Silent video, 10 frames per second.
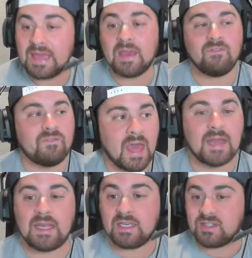If
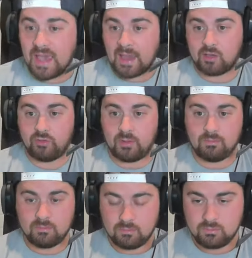that is accurate,
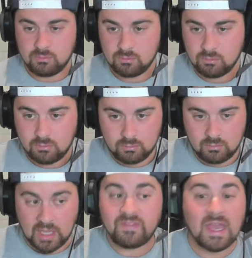
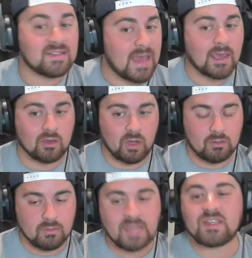that's
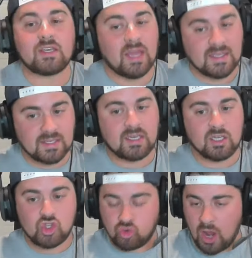a
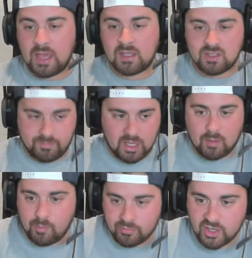kid trying to
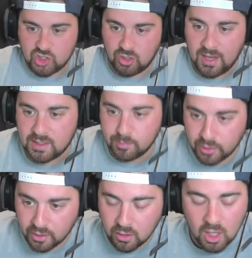become a professional hockey
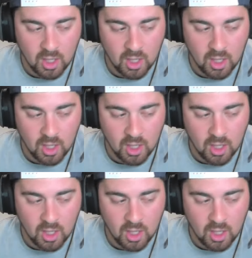player